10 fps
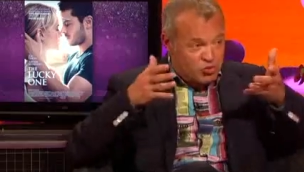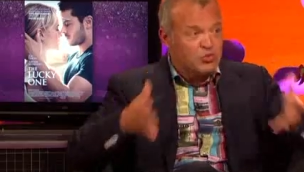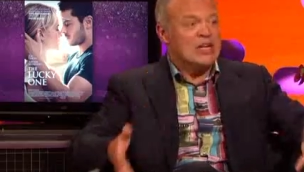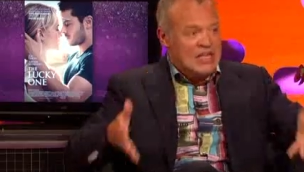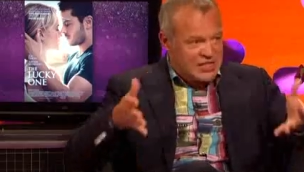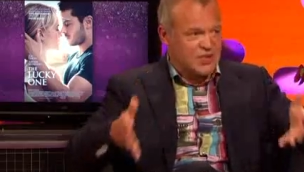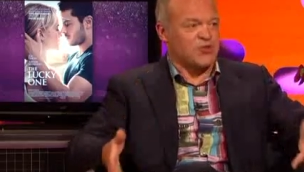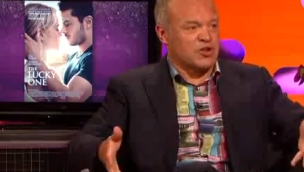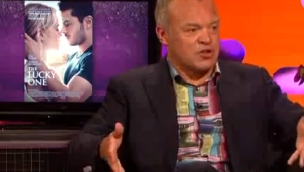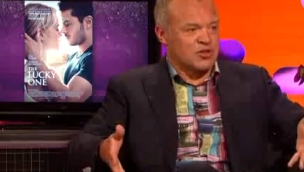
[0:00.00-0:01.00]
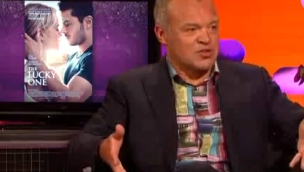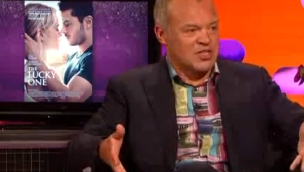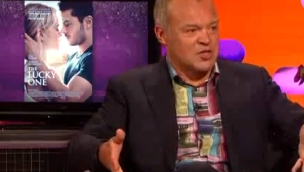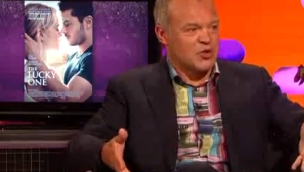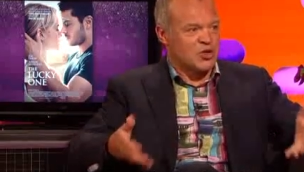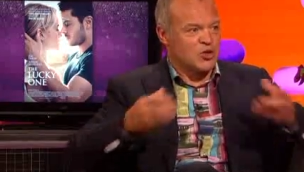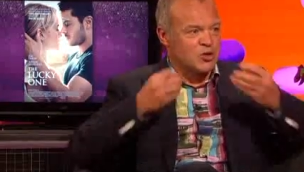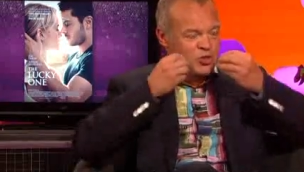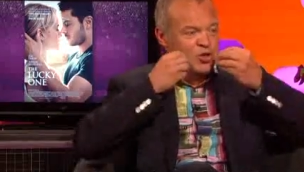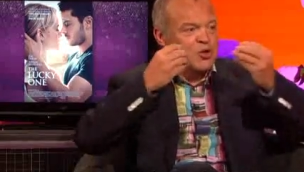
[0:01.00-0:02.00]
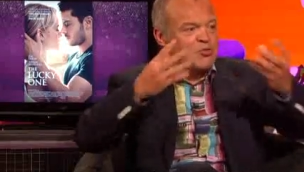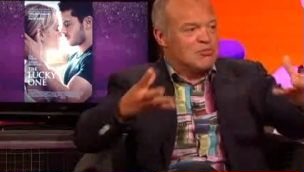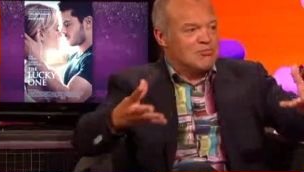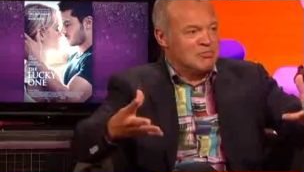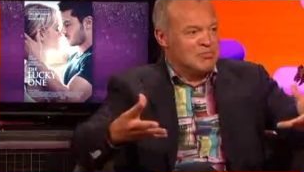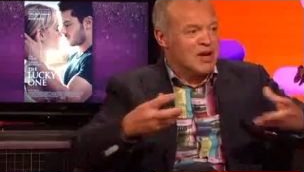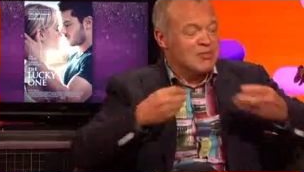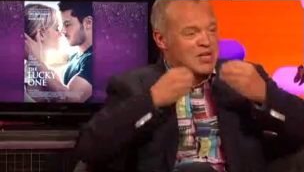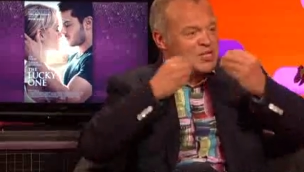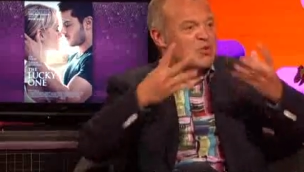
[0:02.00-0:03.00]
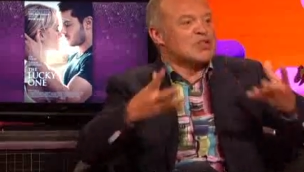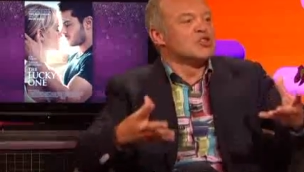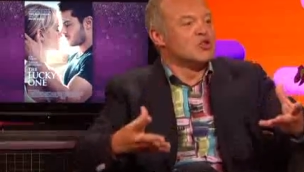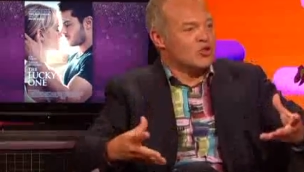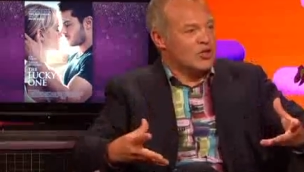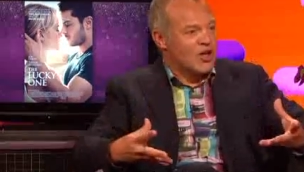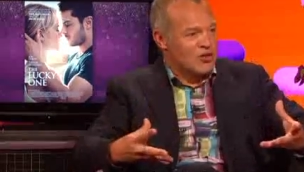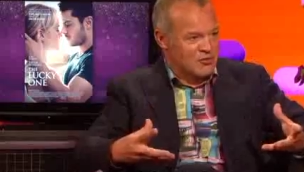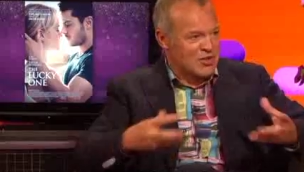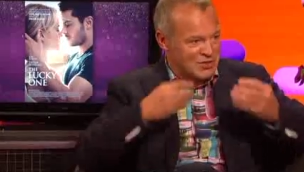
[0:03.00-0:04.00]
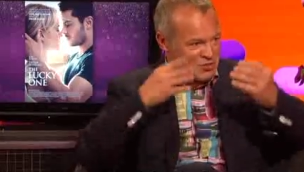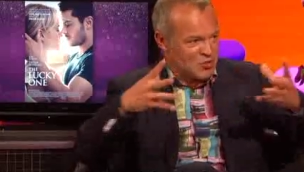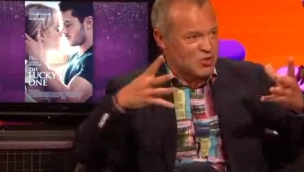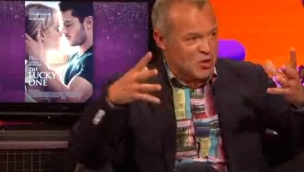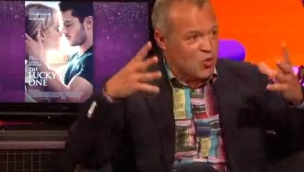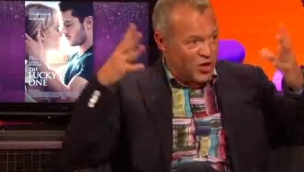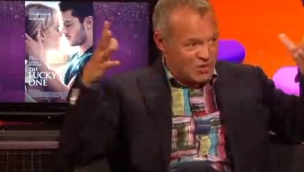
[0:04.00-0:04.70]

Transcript: really difficult, those scenes, when you're, you know, expressing your love in, you know, quite